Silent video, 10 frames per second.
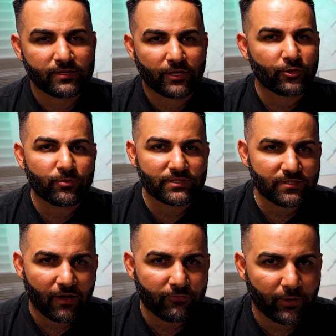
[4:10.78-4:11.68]
newest
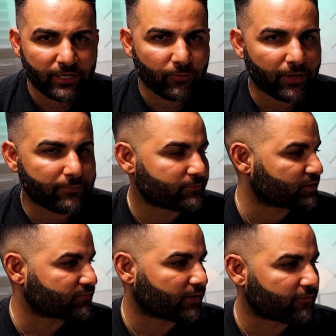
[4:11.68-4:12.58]
software anyway,
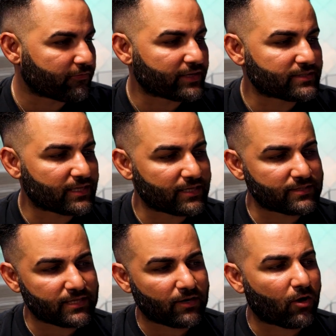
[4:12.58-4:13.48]
just for the
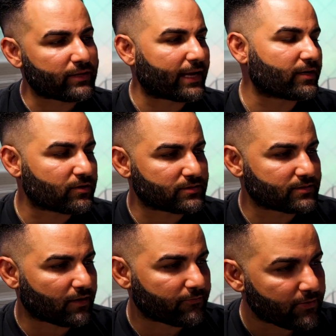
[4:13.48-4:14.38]
fixes and all that good
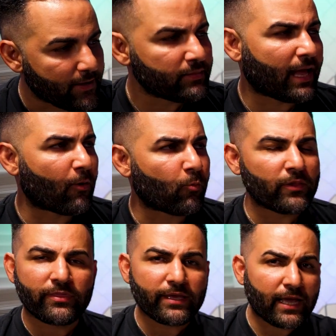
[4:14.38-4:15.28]
stuff. Now,
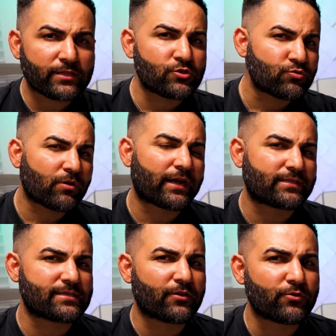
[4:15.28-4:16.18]
one thing I do got to
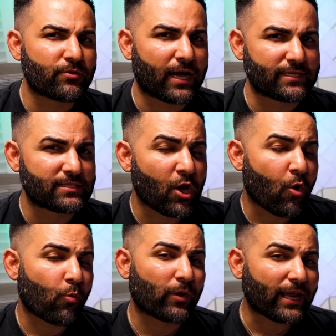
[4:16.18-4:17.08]
tell you guys,
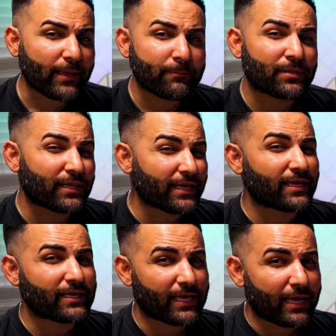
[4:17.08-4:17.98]
when I'm playing
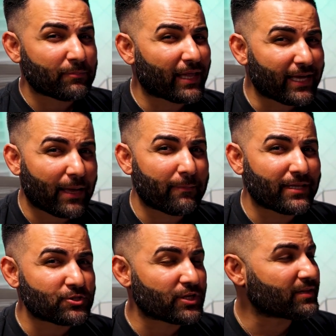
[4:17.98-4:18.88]
a game, like I
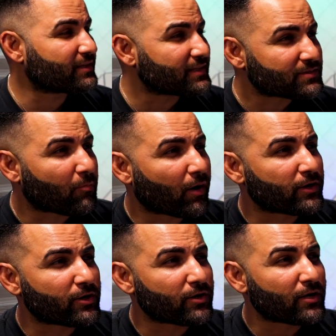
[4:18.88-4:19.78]
mentioned, this
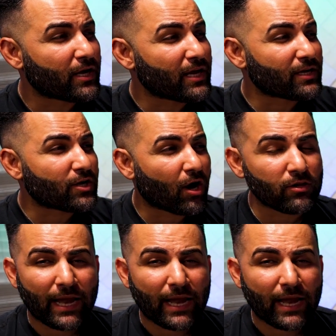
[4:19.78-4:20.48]
monitor color